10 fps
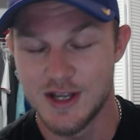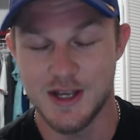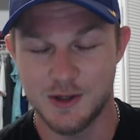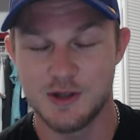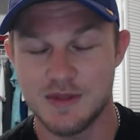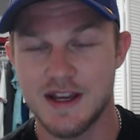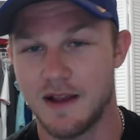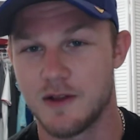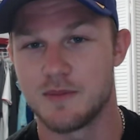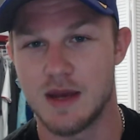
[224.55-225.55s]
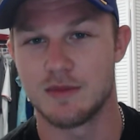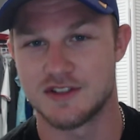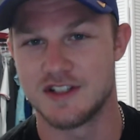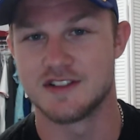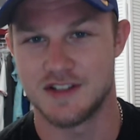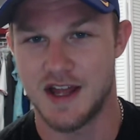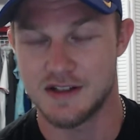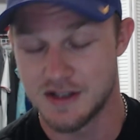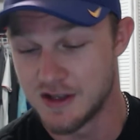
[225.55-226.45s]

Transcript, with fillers: it could be Alabama Cincinnati.